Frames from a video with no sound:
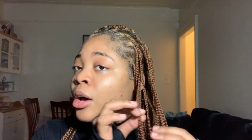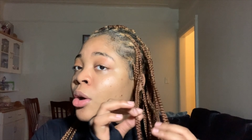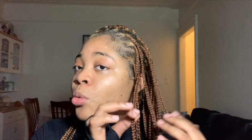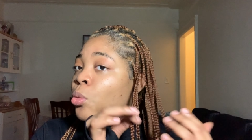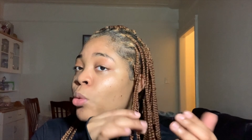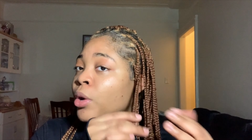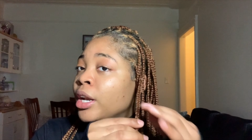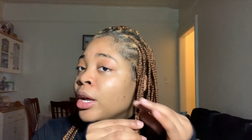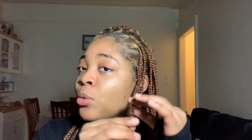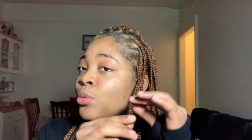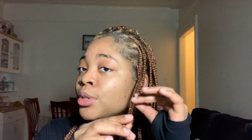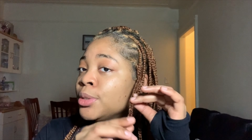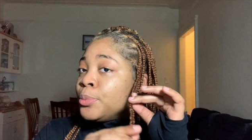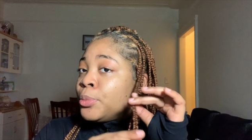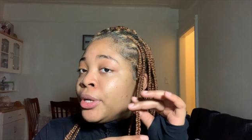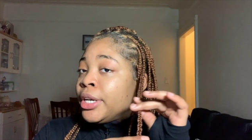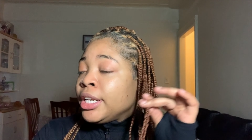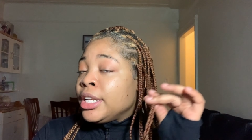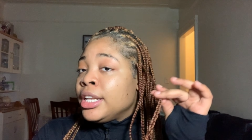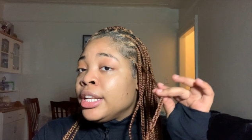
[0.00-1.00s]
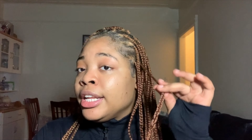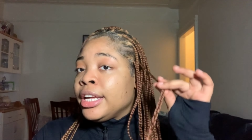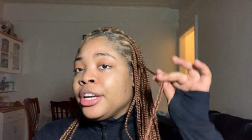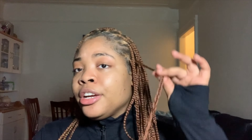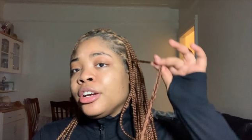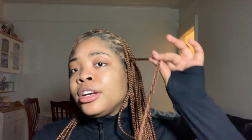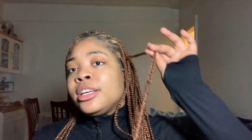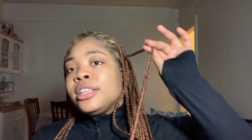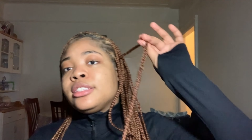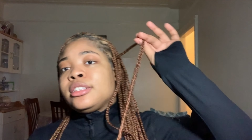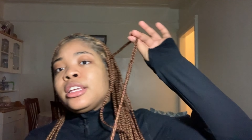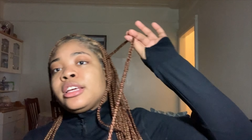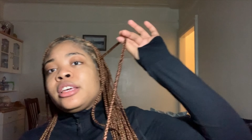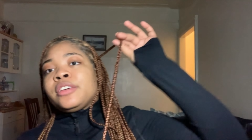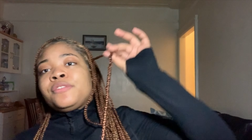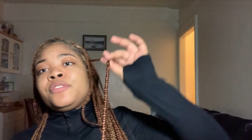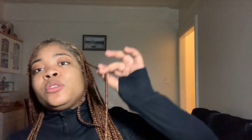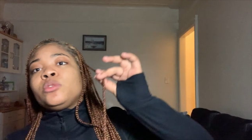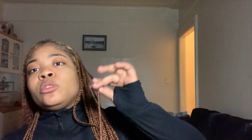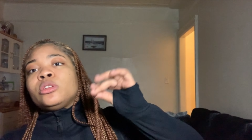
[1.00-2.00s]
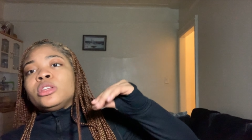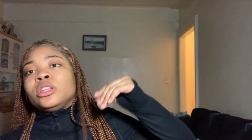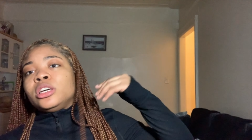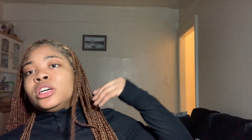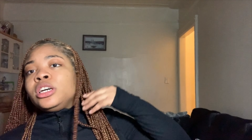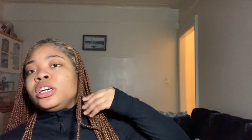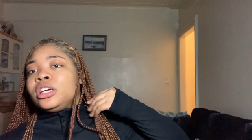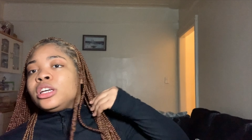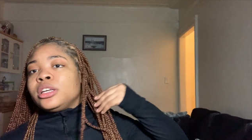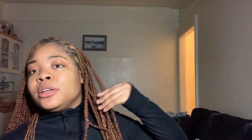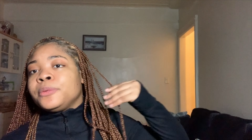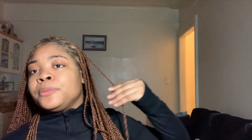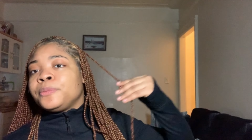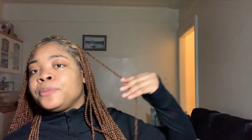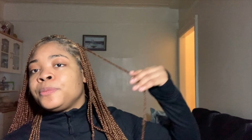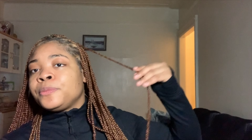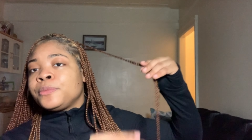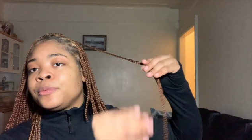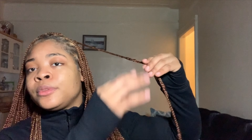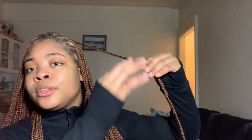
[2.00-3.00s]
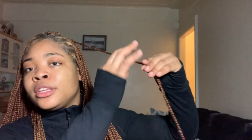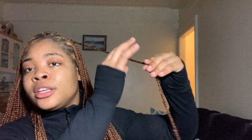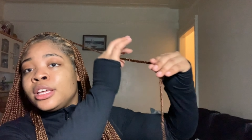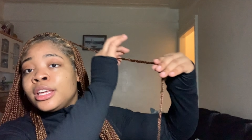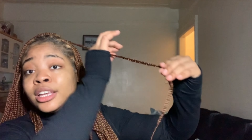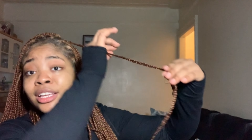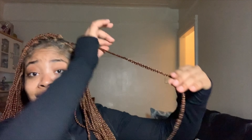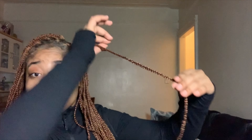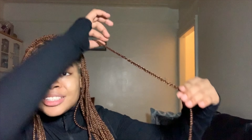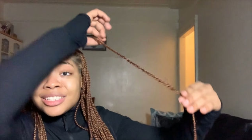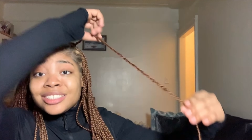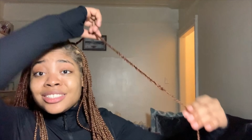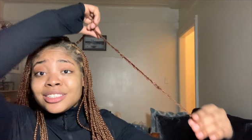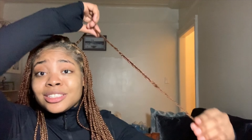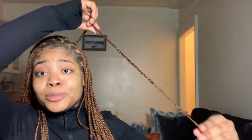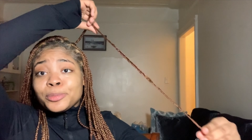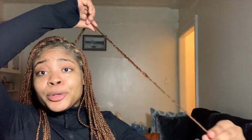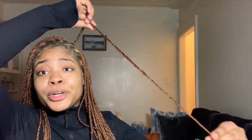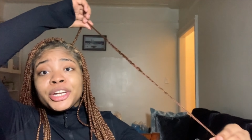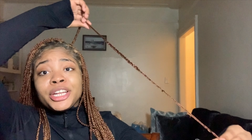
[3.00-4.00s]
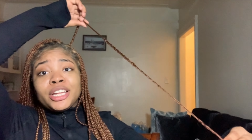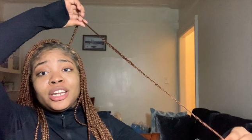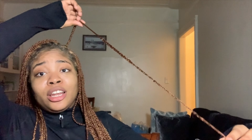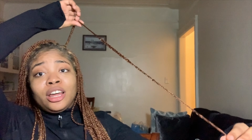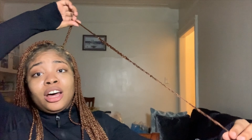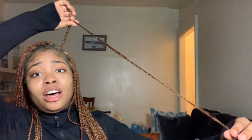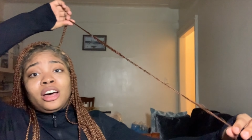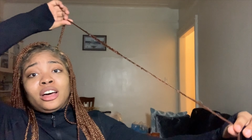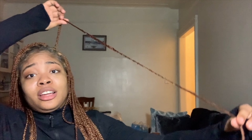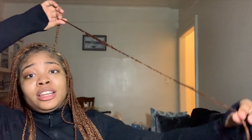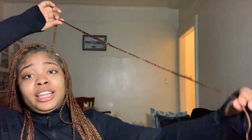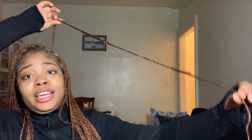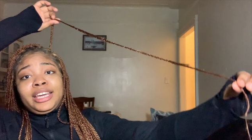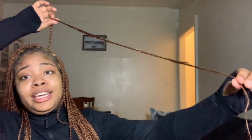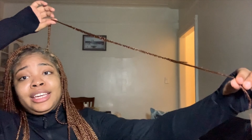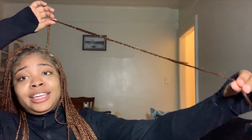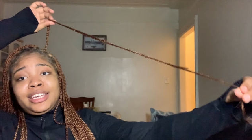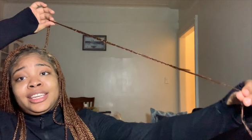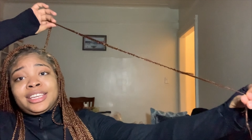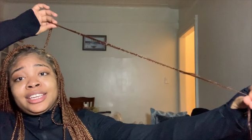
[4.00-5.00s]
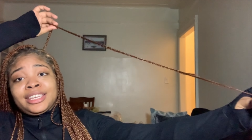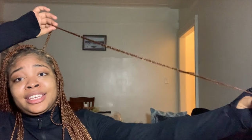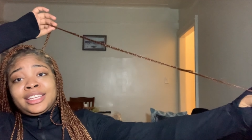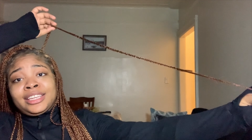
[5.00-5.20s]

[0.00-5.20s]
when I was braiding the hair, because like if you look, this is pretty long. Like,